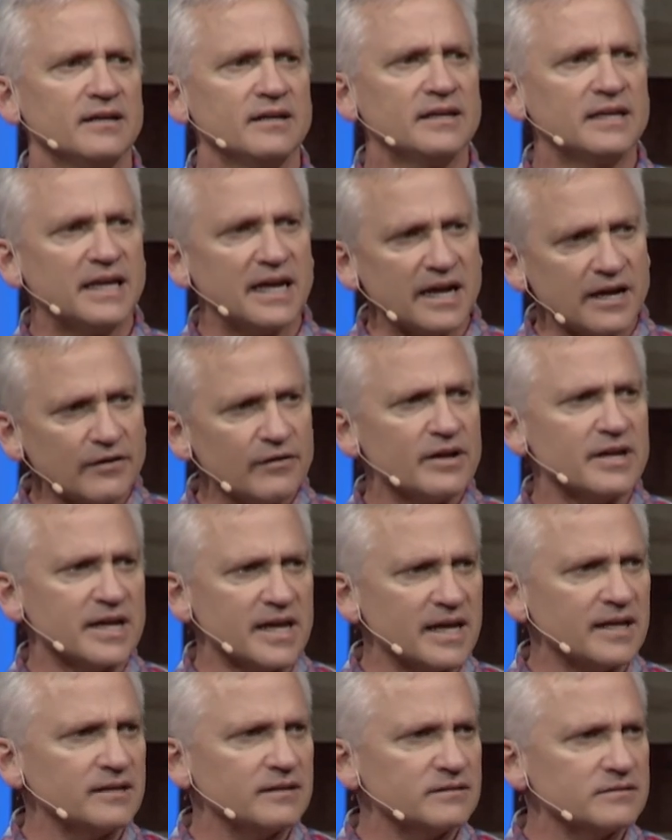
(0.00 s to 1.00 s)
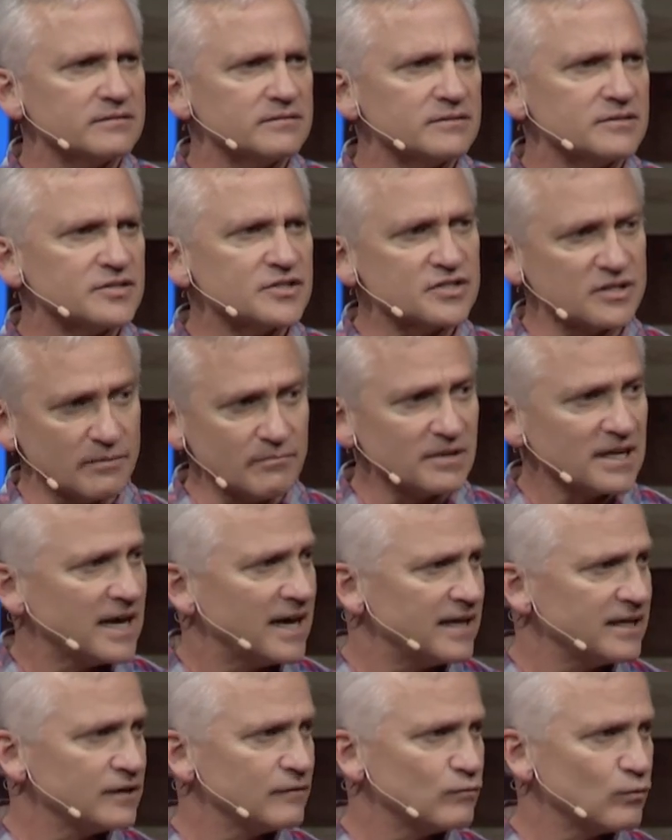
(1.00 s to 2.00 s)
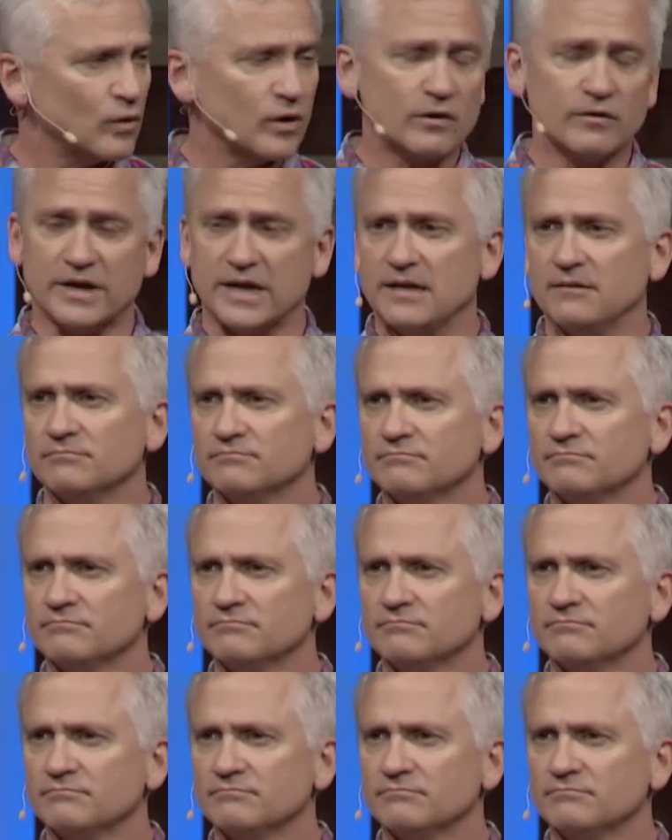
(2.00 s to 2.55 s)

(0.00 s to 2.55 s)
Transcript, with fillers: carrying some kind of worry.